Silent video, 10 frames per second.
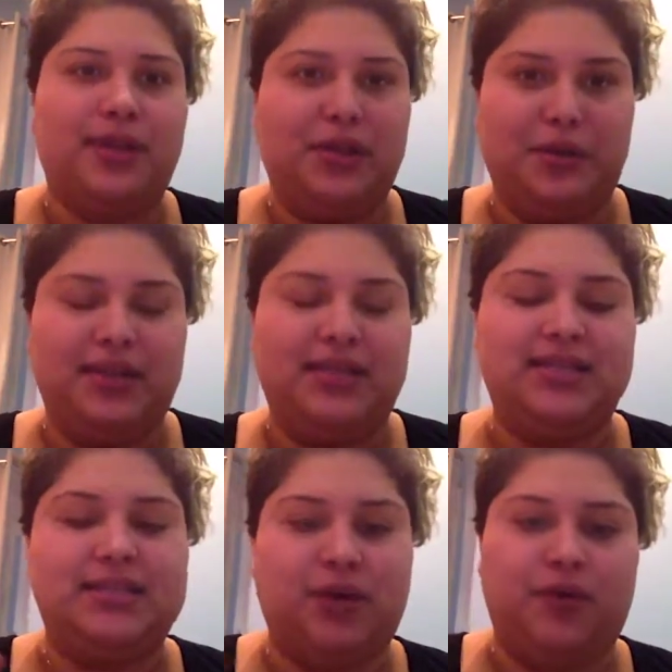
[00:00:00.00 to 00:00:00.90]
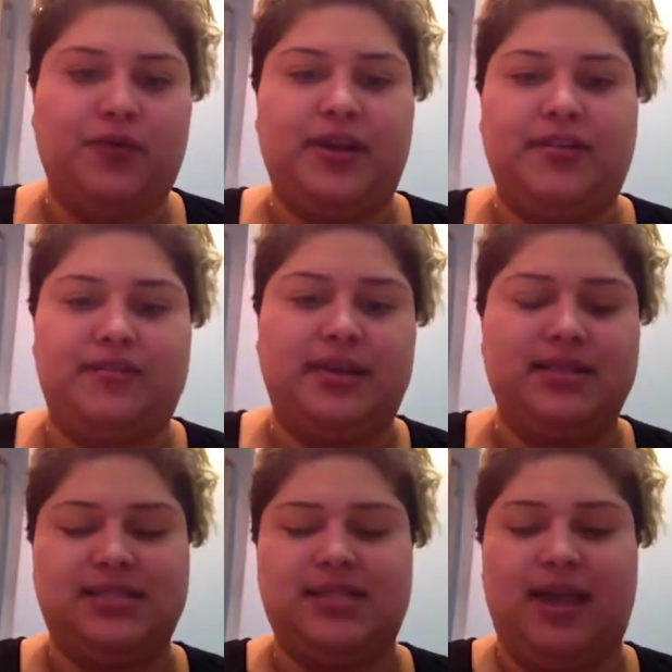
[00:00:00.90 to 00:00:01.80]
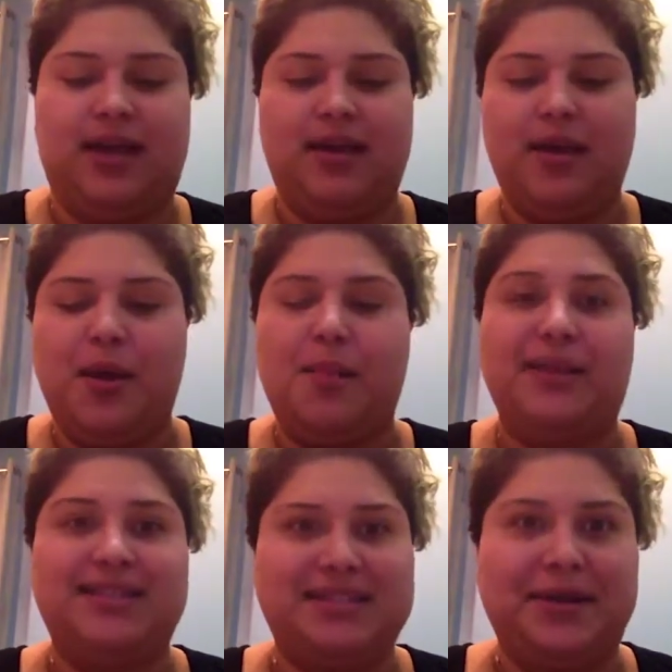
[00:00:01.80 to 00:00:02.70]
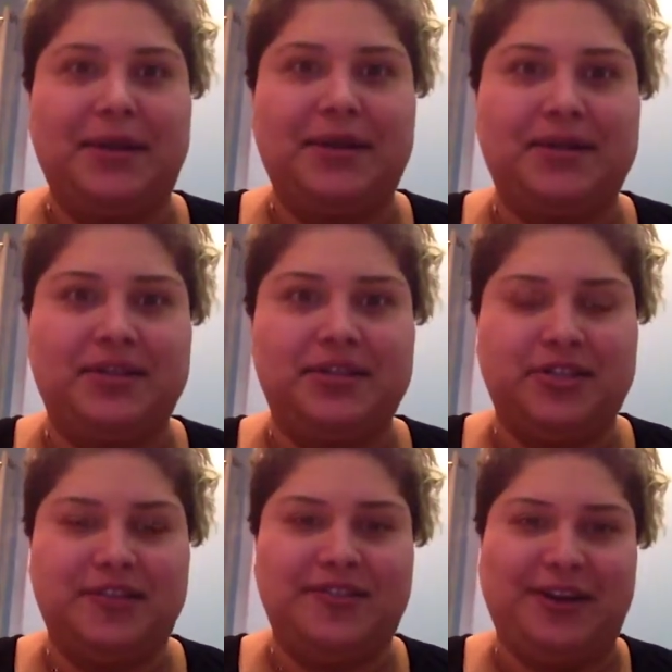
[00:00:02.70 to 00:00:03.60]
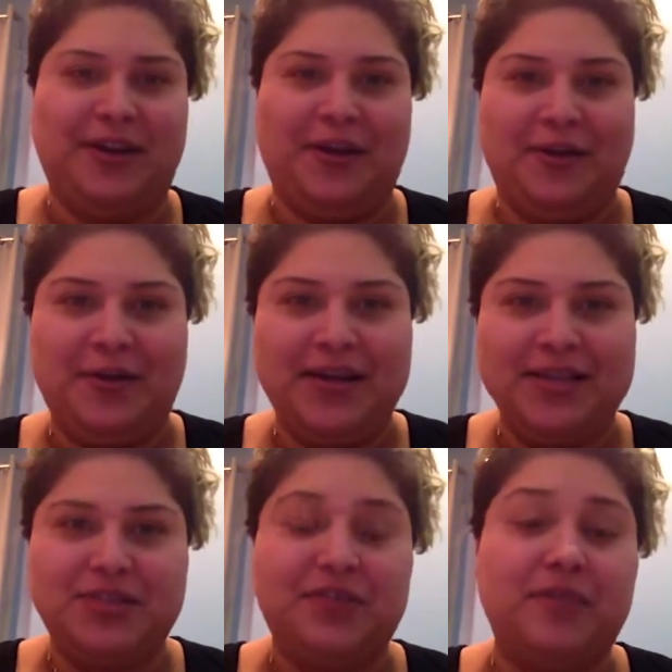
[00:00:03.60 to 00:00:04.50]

I'm really new at this, so forgive me. This is like my second legit video.